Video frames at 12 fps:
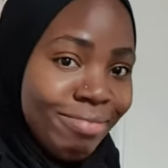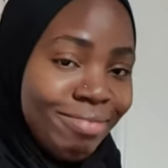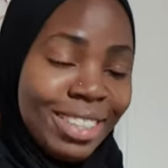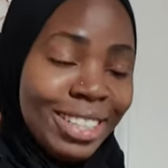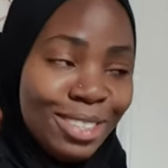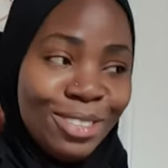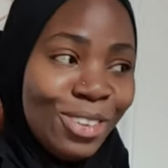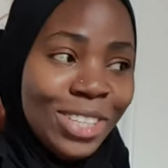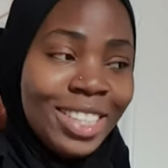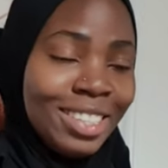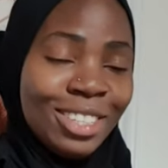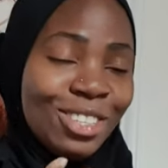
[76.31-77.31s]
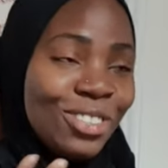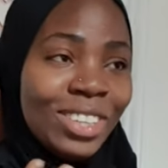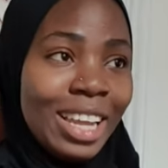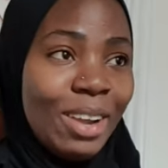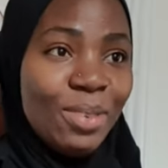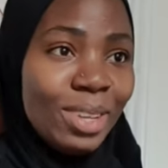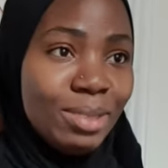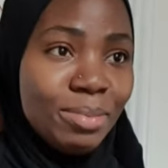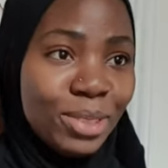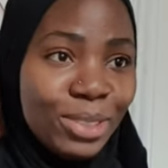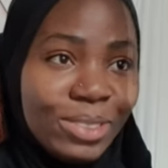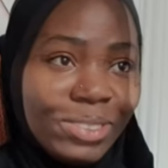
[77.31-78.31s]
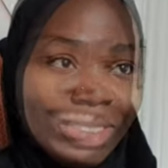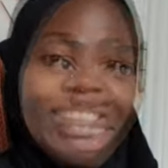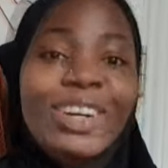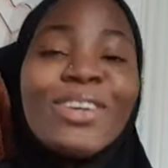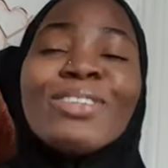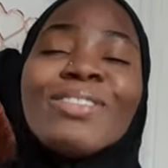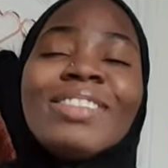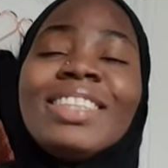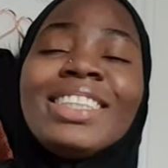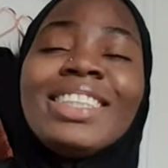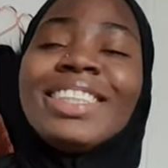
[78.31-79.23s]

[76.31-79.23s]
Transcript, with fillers: It is not that I wear too much. You're wearing an outfit.